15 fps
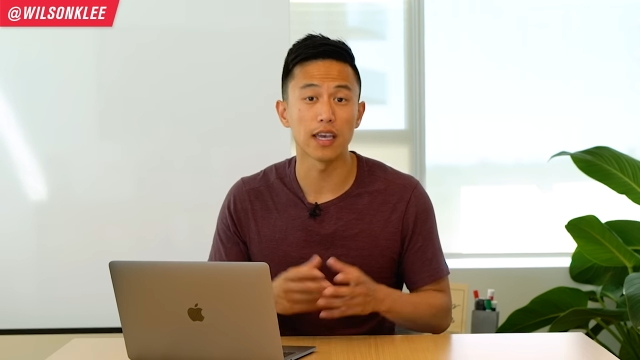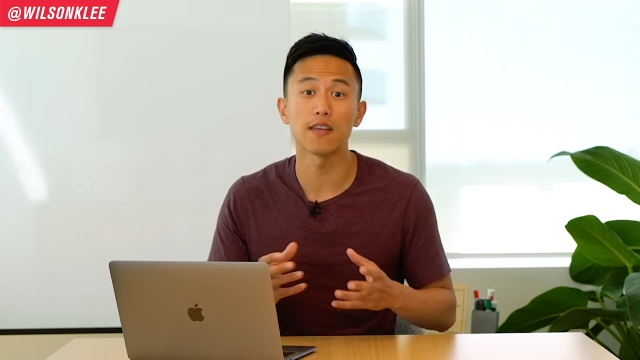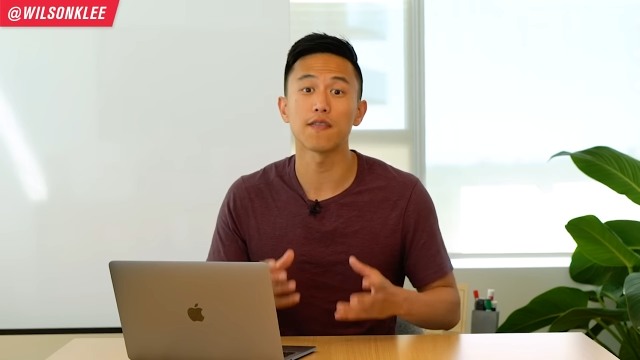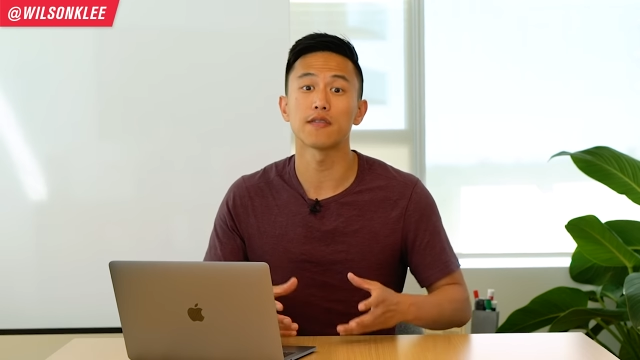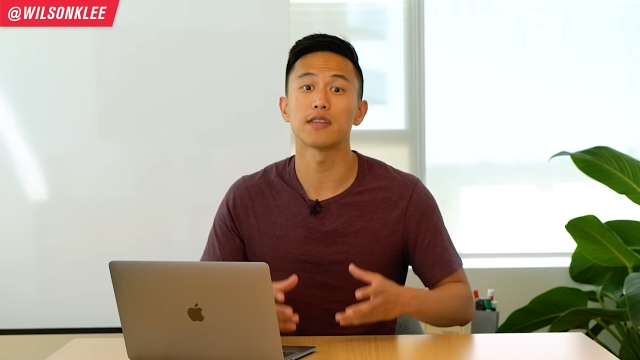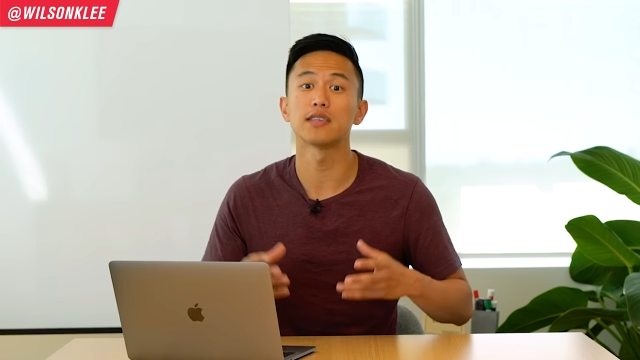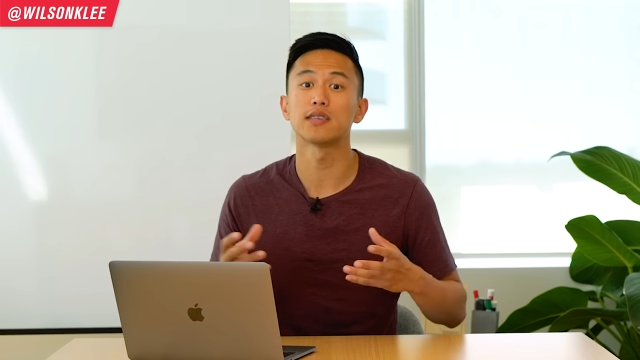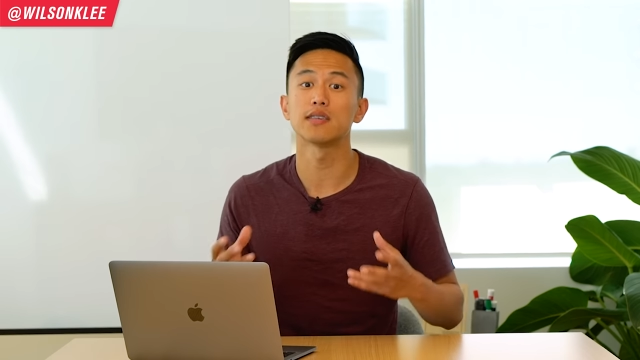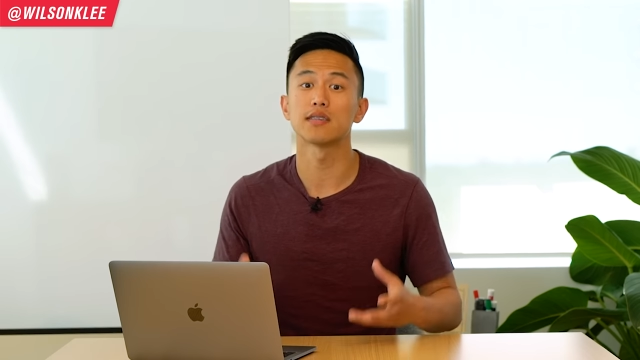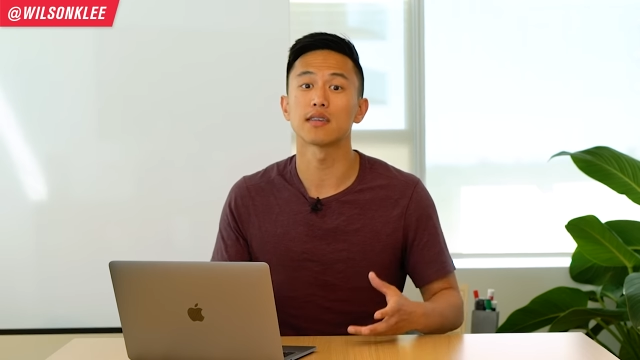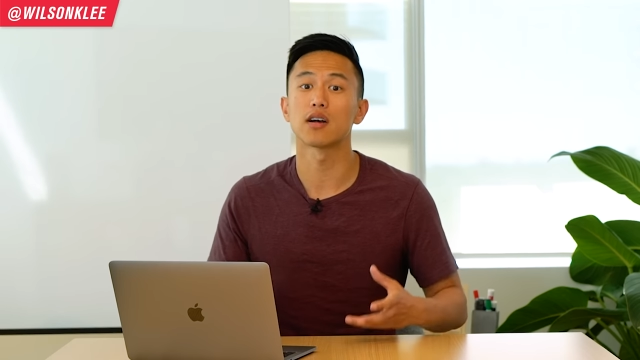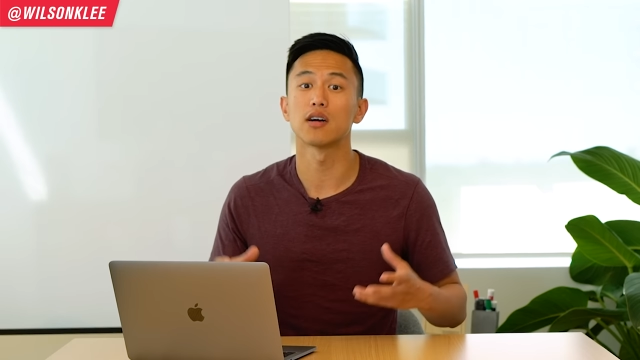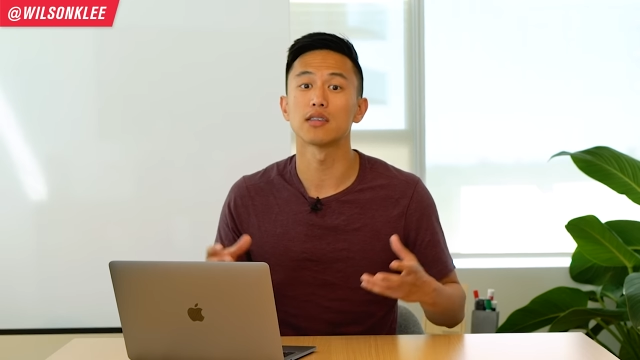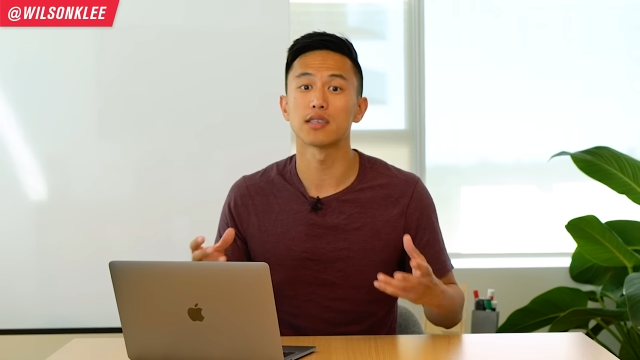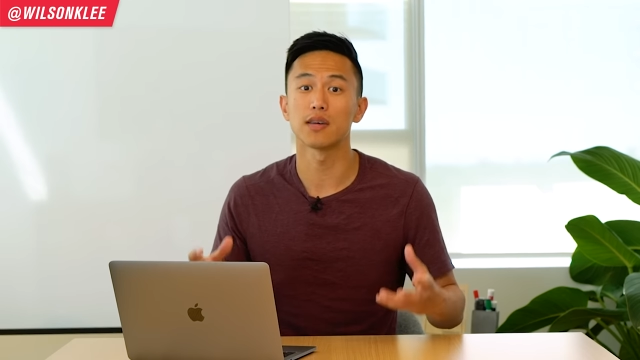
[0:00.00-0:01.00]
if this is a
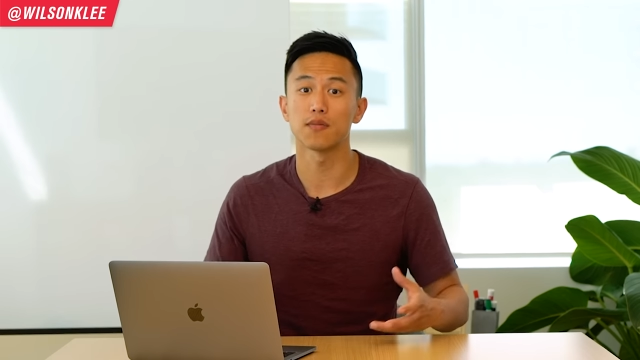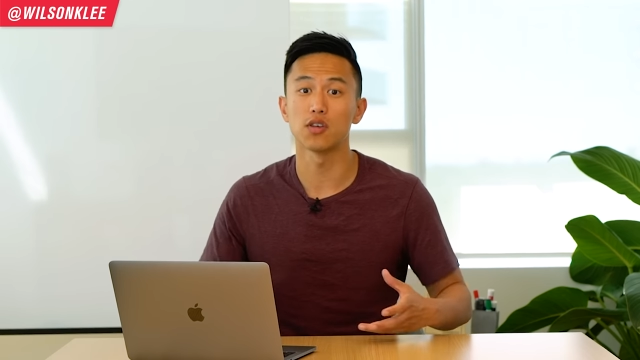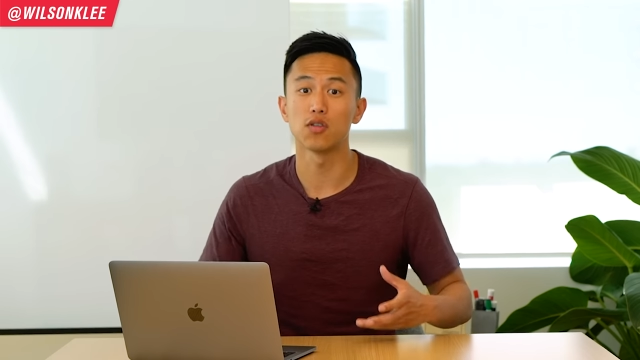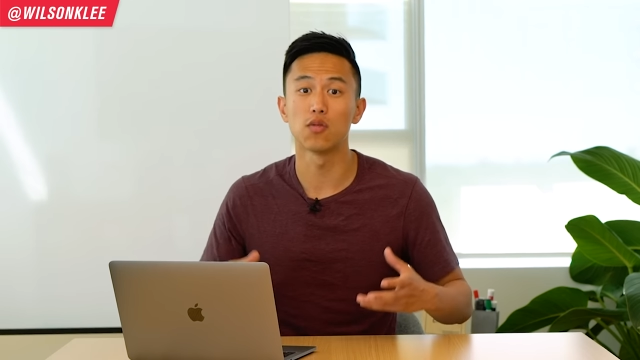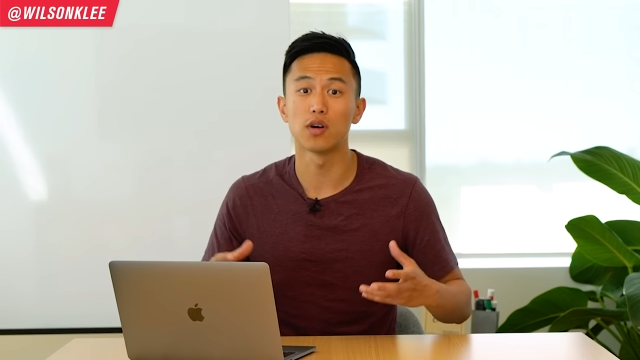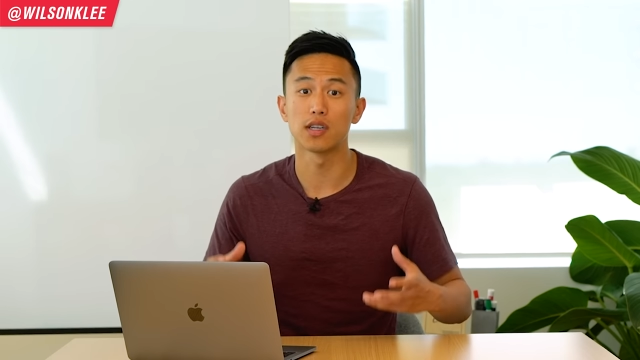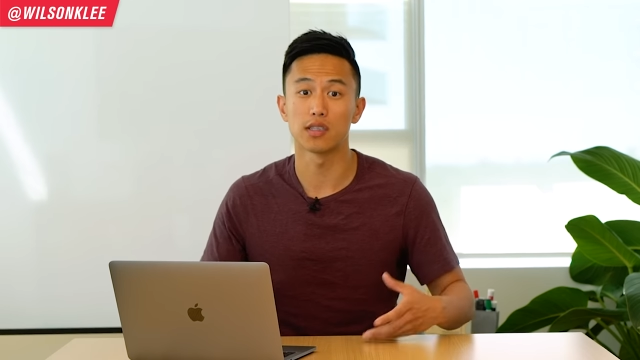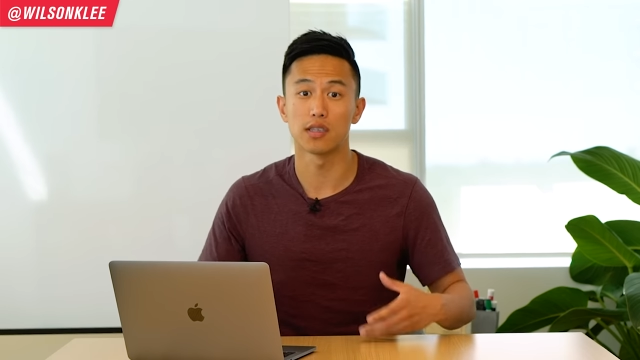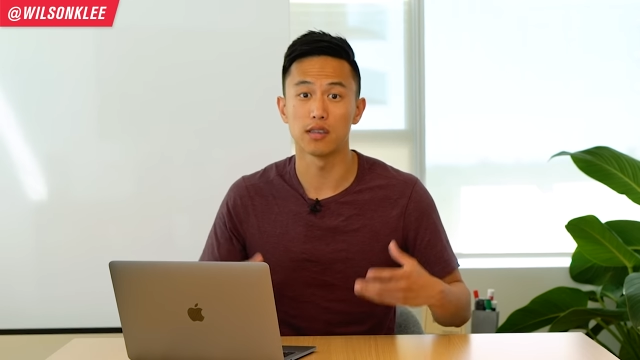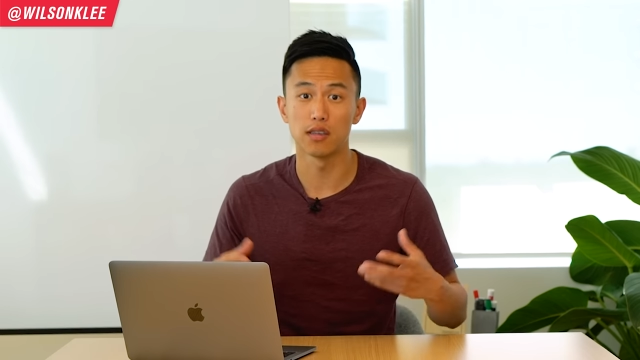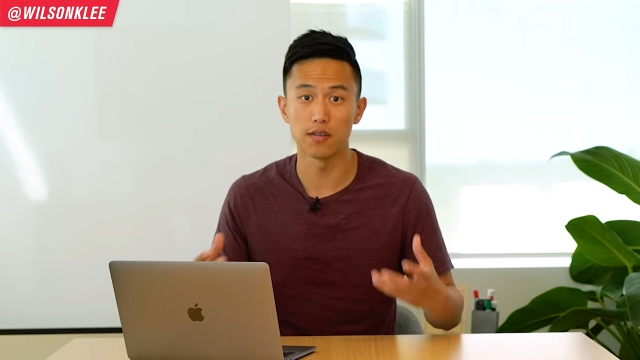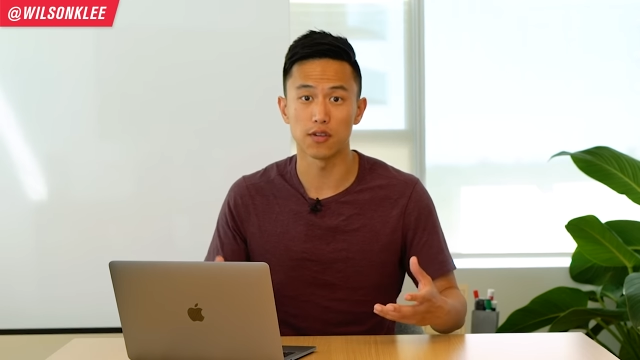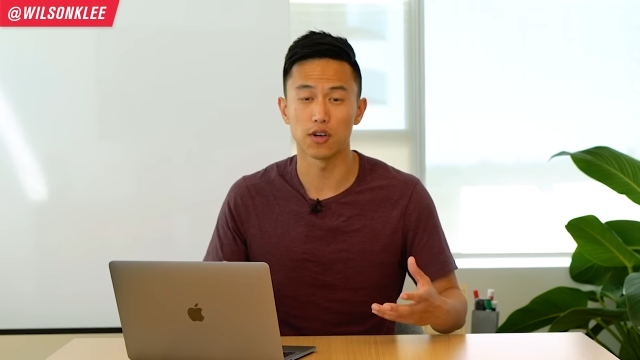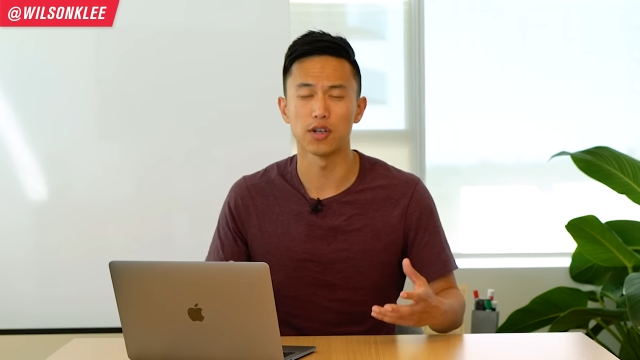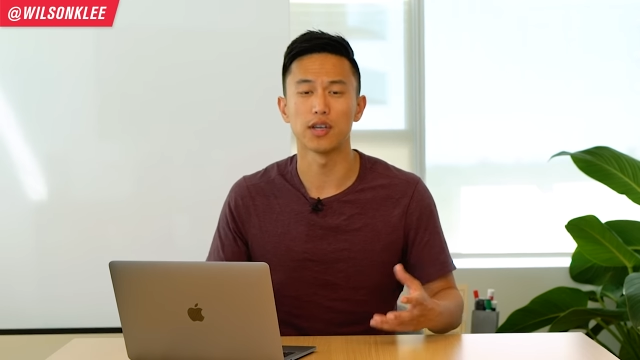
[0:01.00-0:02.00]
concept you want to
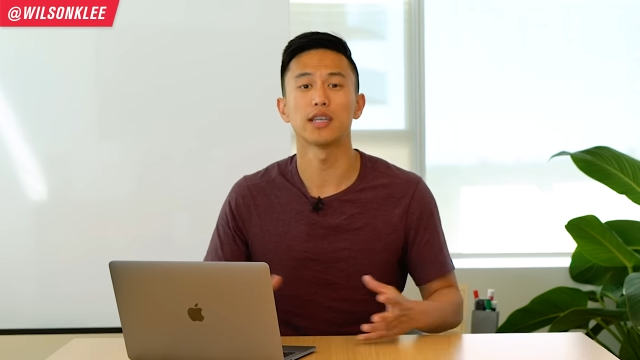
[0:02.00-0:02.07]
deliver,